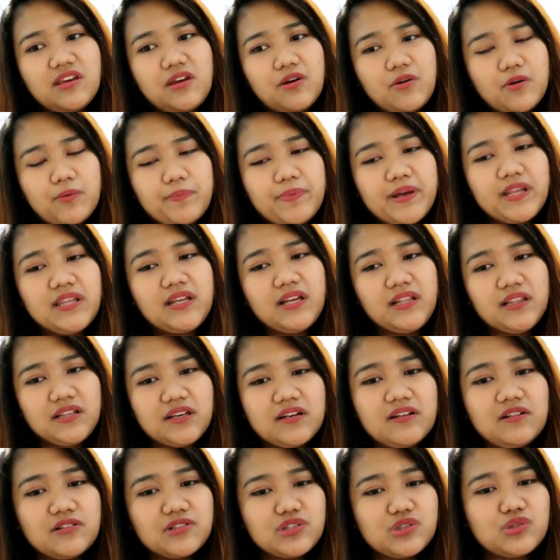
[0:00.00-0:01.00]
they open a
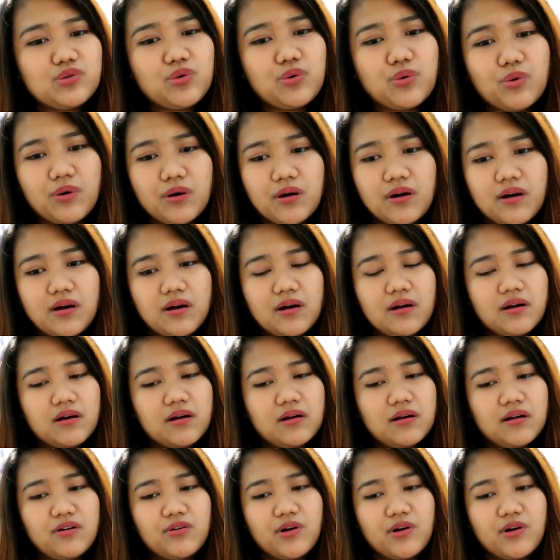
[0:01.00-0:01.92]
little store